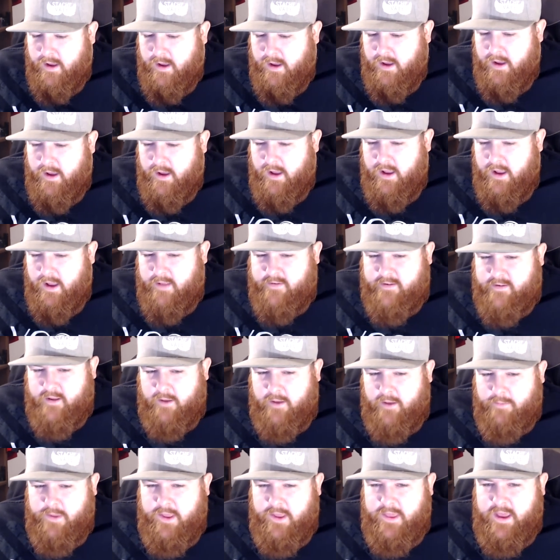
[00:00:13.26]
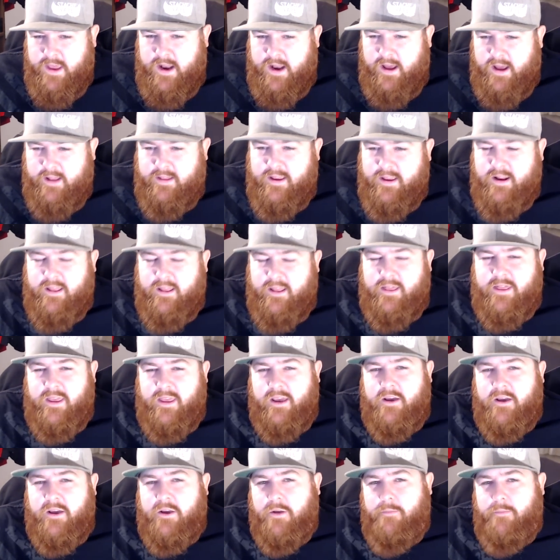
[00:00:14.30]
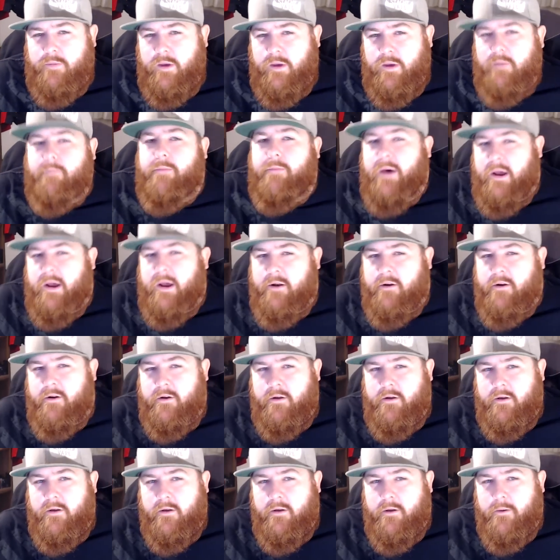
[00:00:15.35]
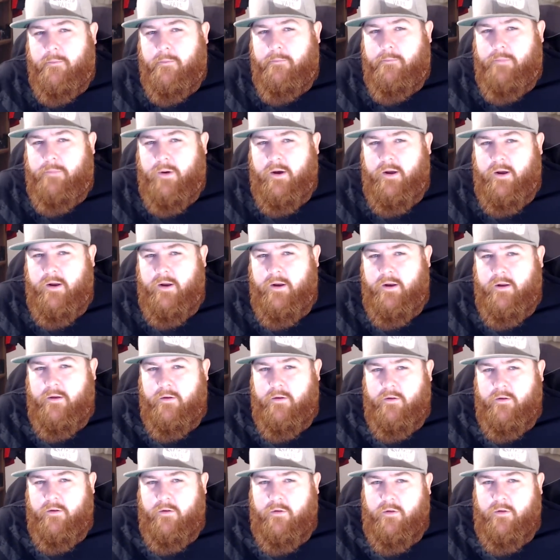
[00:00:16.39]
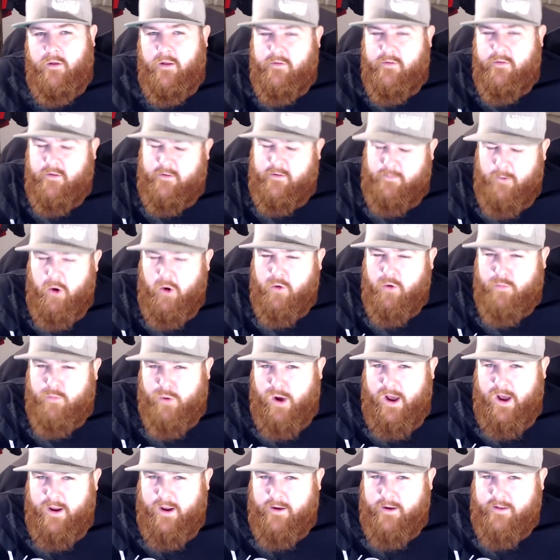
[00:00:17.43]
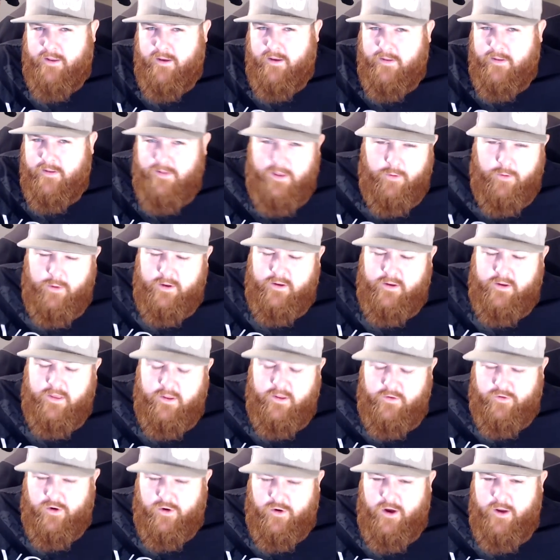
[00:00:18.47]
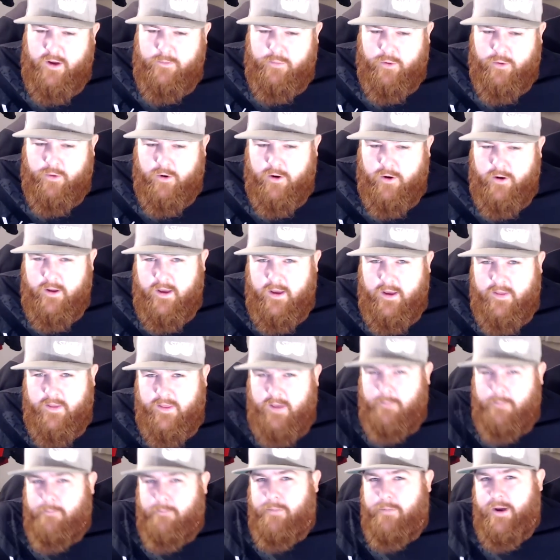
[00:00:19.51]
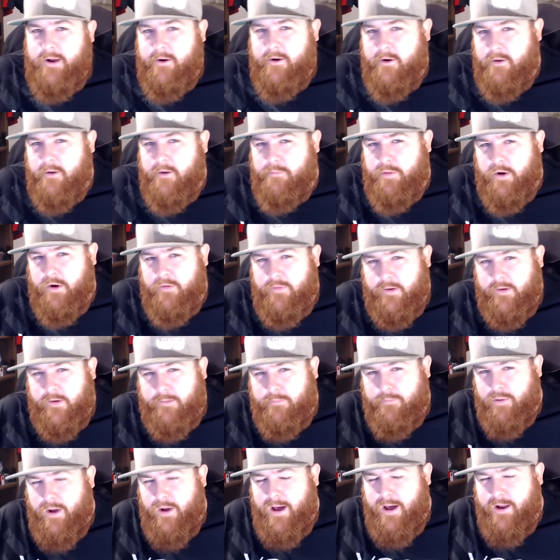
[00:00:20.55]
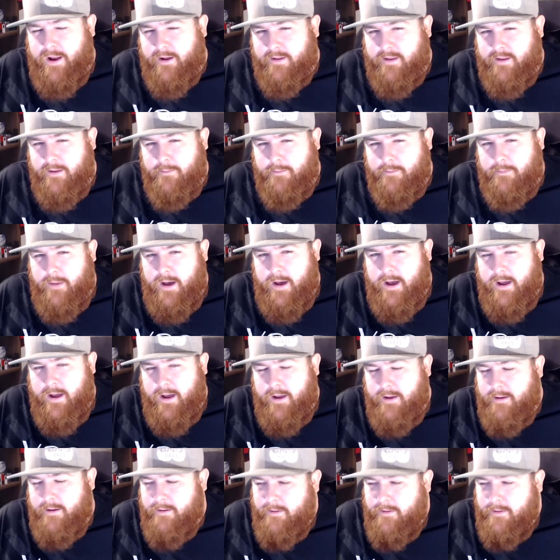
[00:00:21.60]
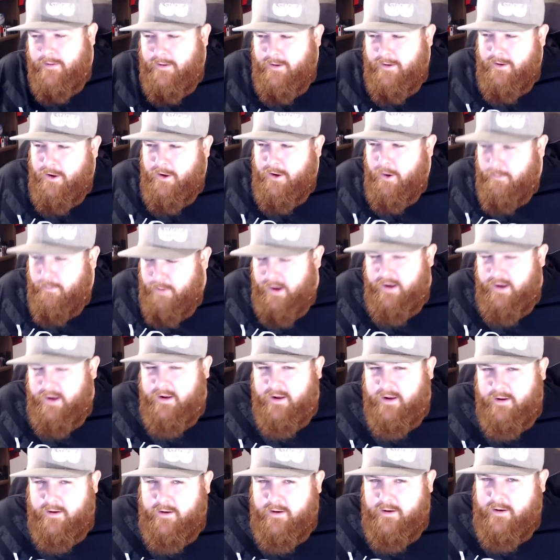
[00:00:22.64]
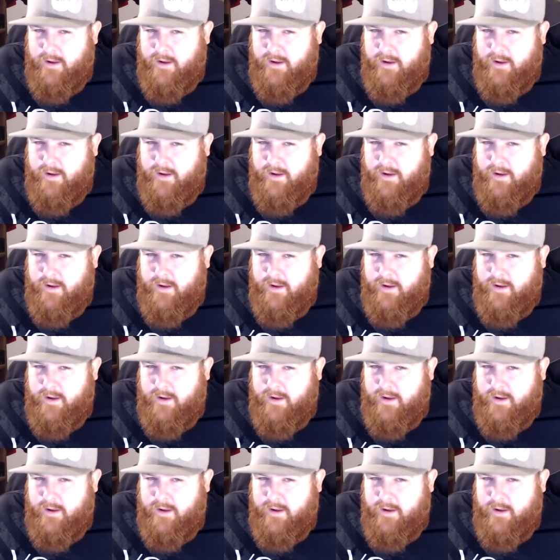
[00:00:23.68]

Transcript: it's something that I didn't think could be bettered, but it's a Smok product. They went to the drawing board and they bettered a perfect product in my opinion, I